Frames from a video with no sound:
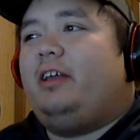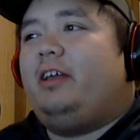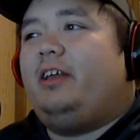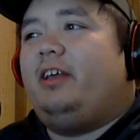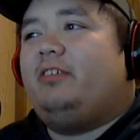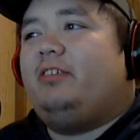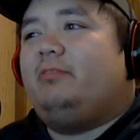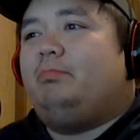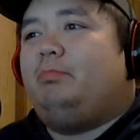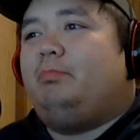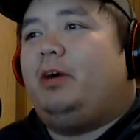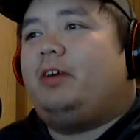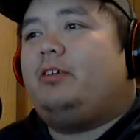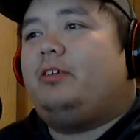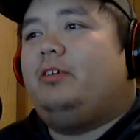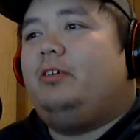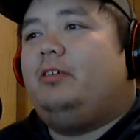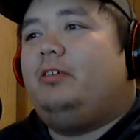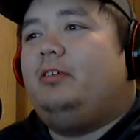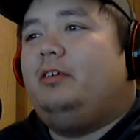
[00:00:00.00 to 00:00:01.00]
is
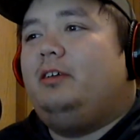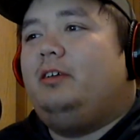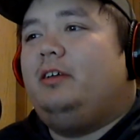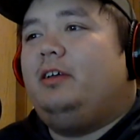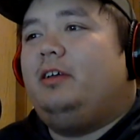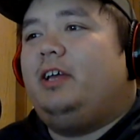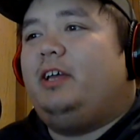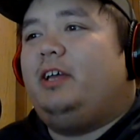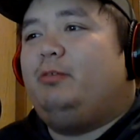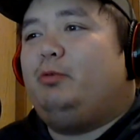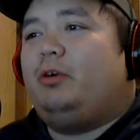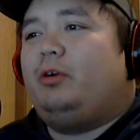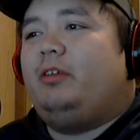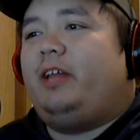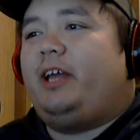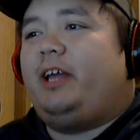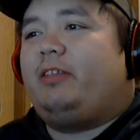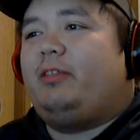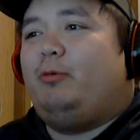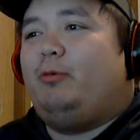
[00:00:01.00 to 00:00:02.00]
Buckle, and we're
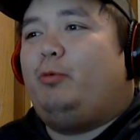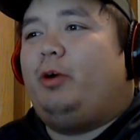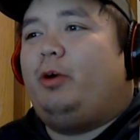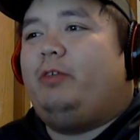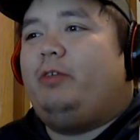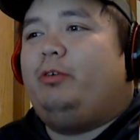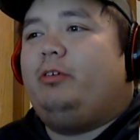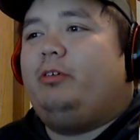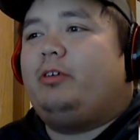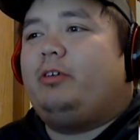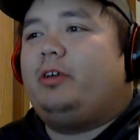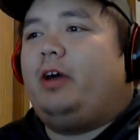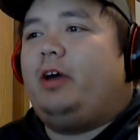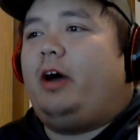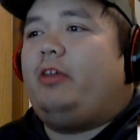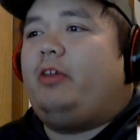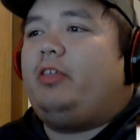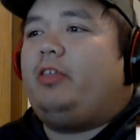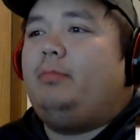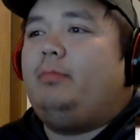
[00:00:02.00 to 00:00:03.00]
like the one real
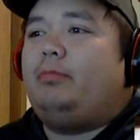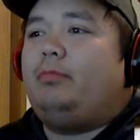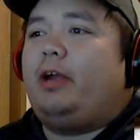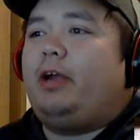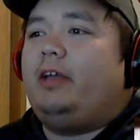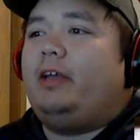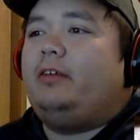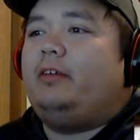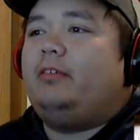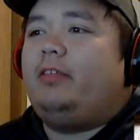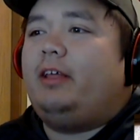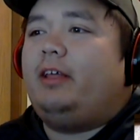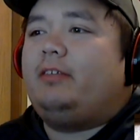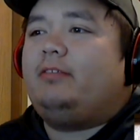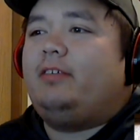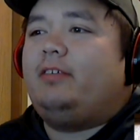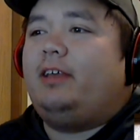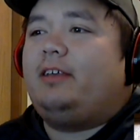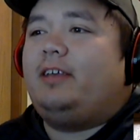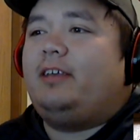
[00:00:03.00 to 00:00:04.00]
gothy brand
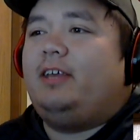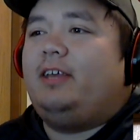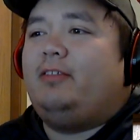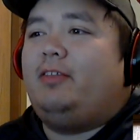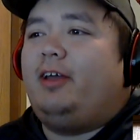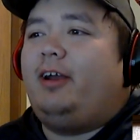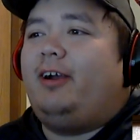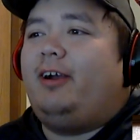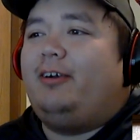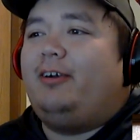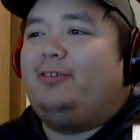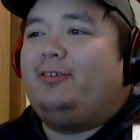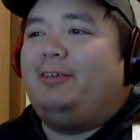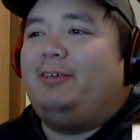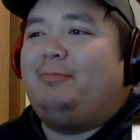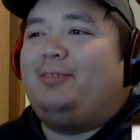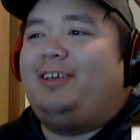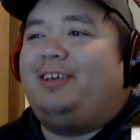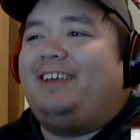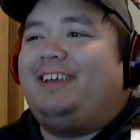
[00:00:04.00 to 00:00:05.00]
that's like in there or
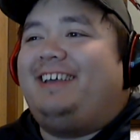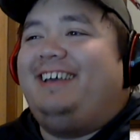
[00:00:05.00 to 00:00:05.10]
something.